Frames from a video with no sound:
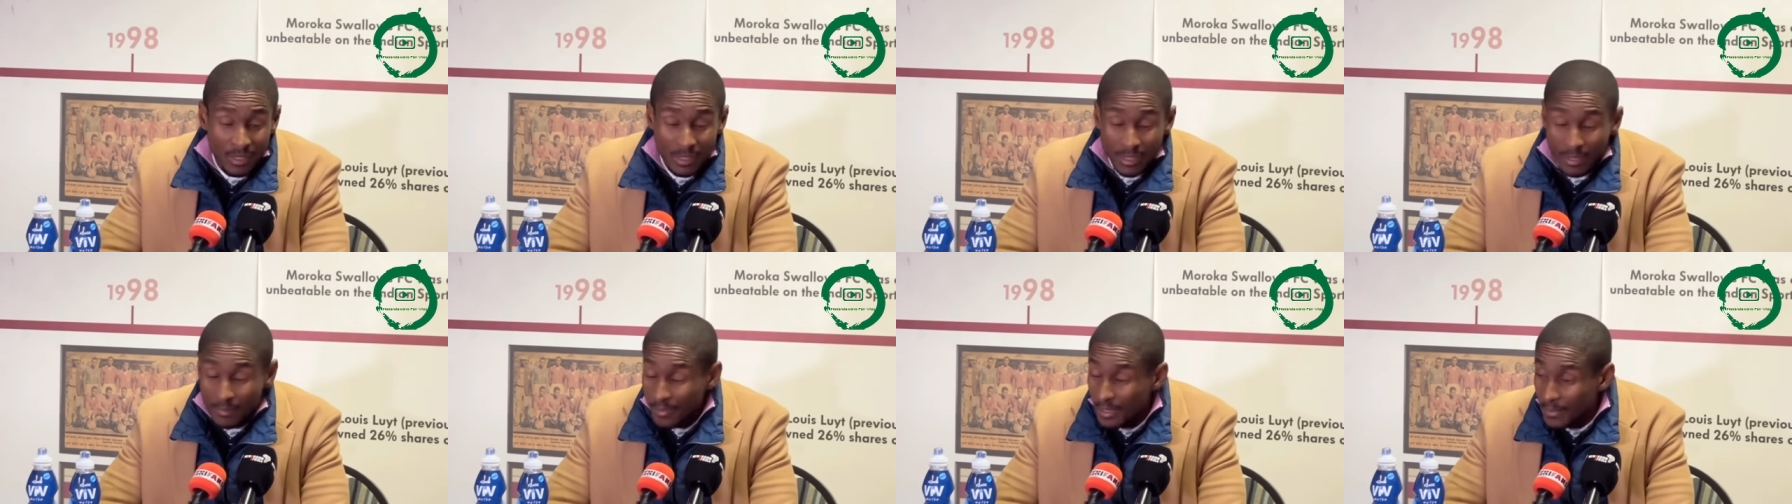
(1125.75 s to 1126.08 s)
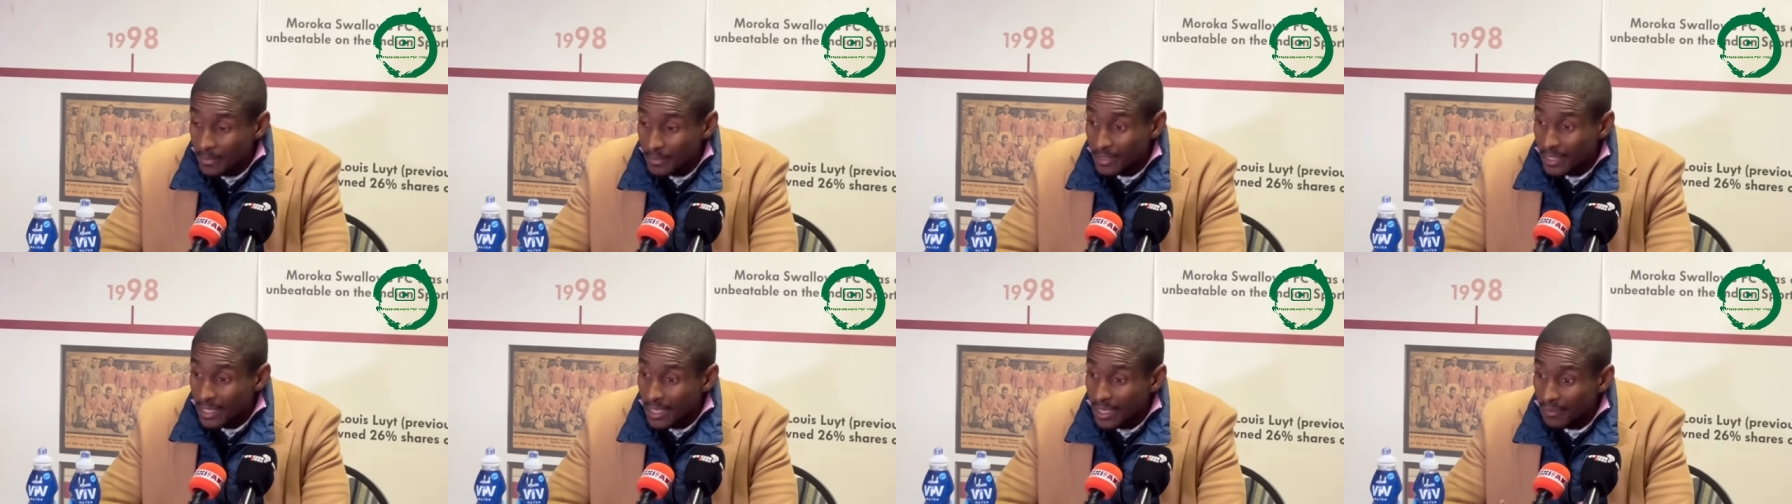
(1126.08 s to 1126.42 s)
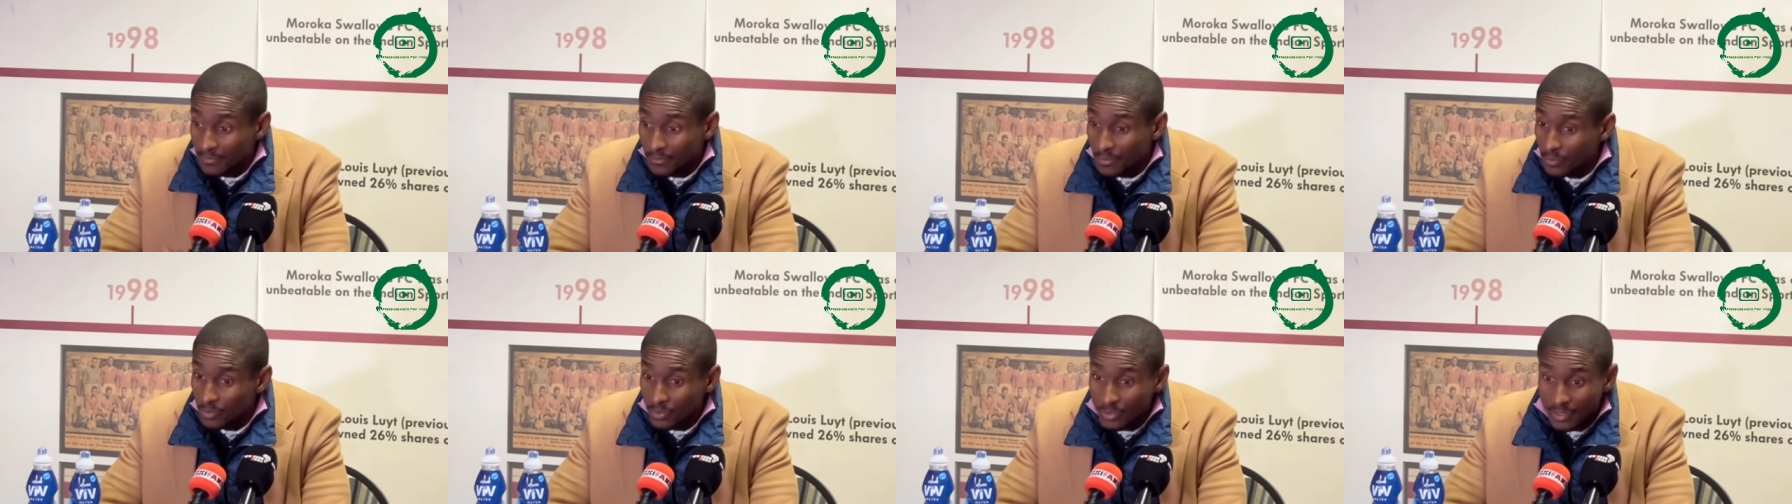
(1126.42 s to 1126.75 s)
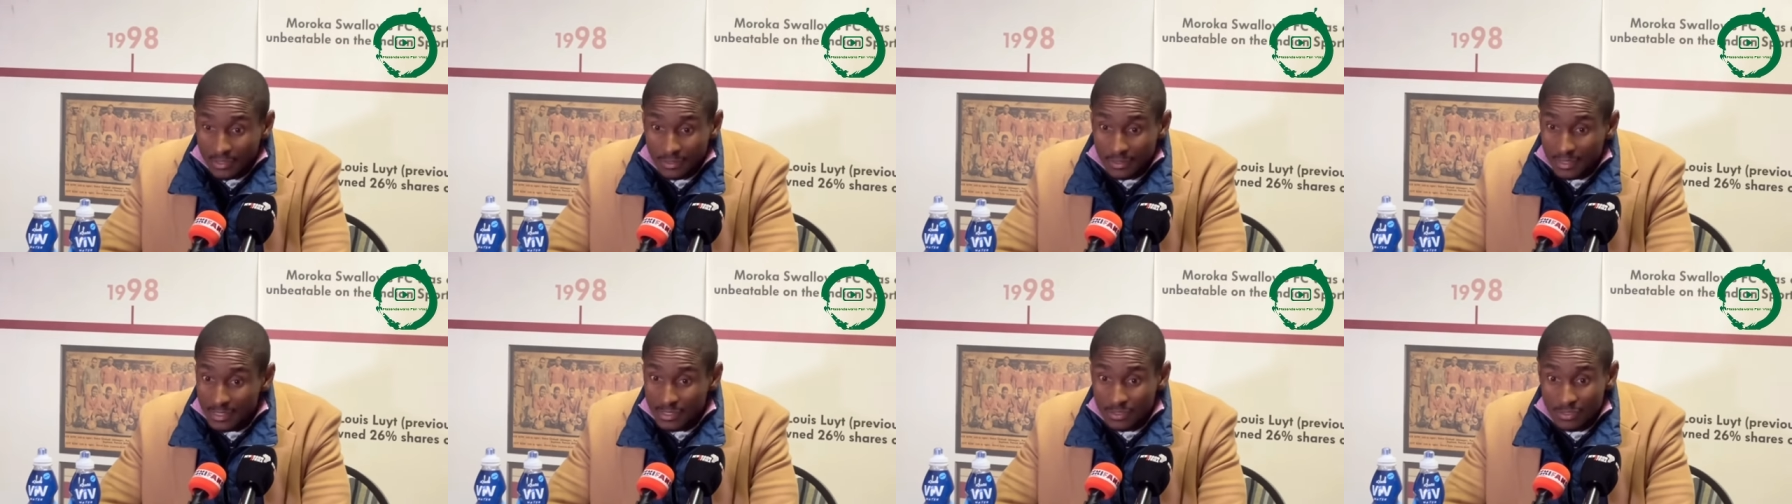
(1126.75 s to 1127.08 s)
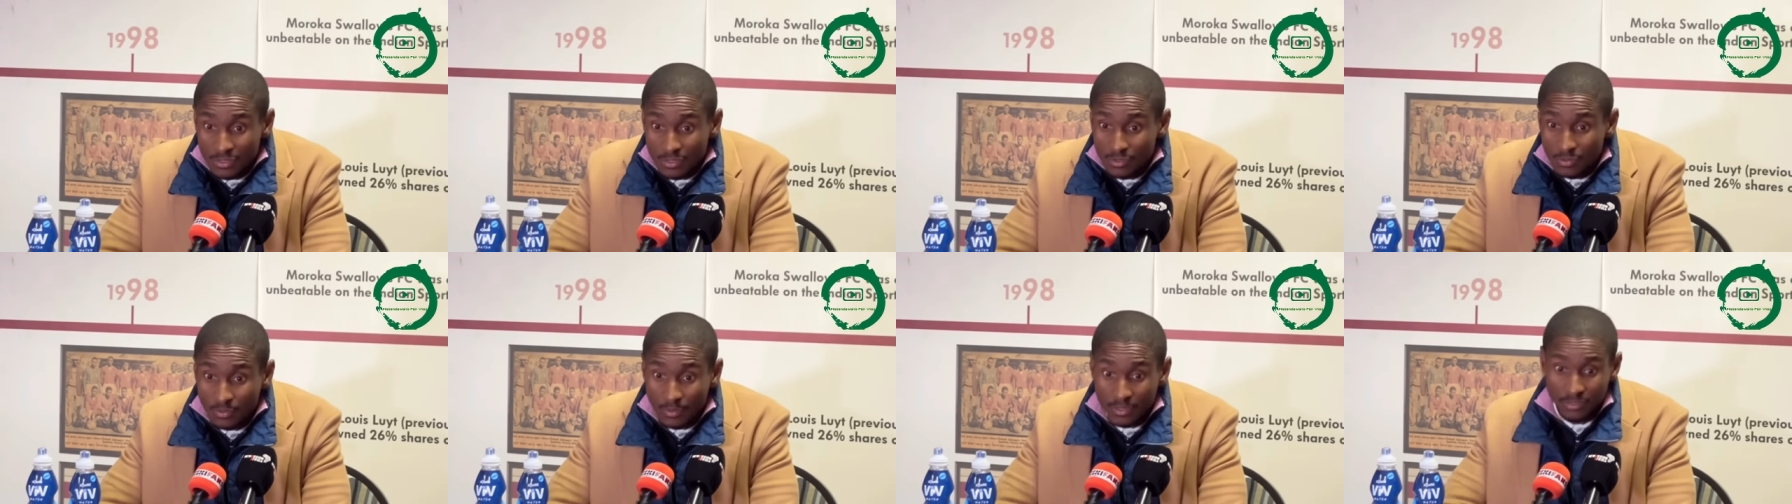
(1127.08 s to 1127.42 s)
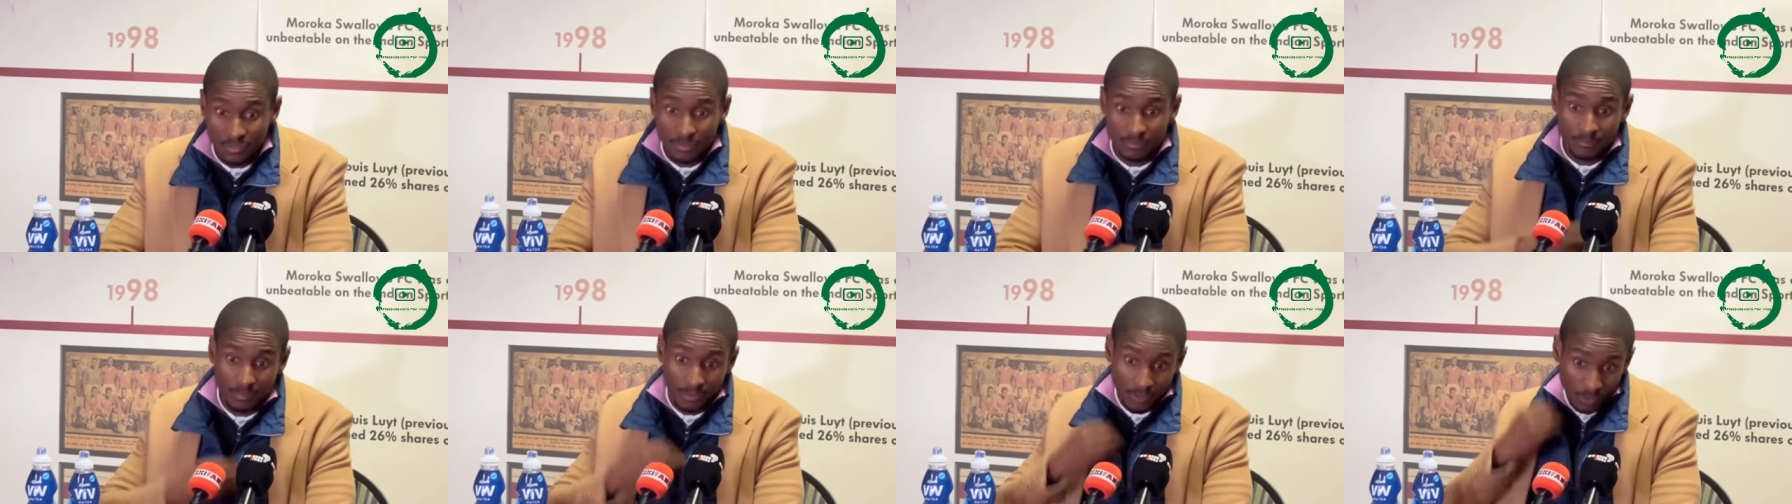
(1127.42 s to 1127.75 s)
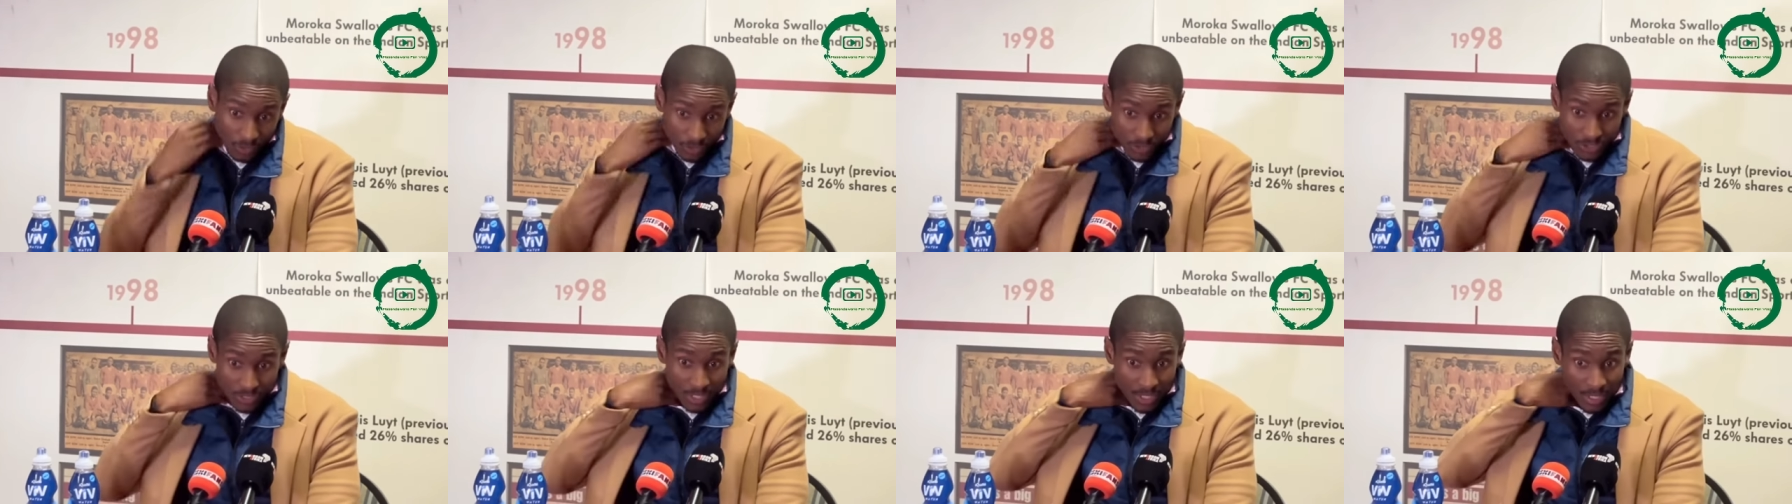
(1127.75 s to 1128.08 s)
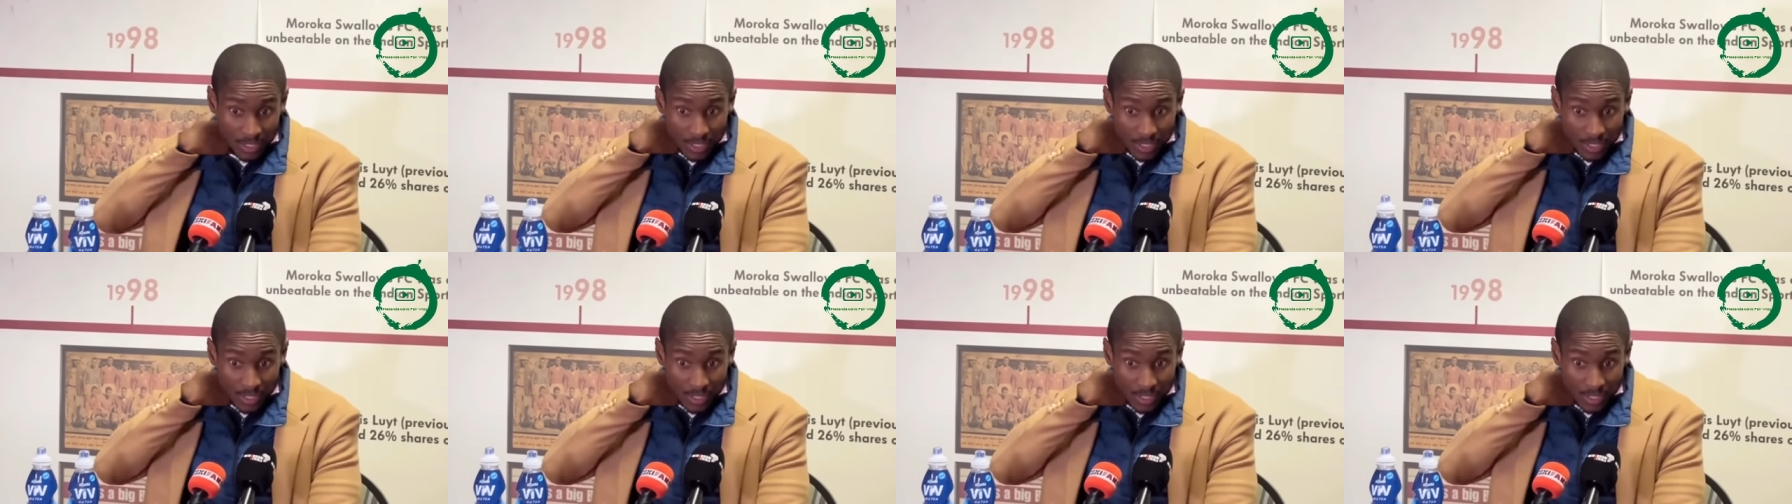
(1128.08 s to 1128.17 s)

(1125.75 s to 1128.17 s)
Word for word: Maybe they have to look at this situation because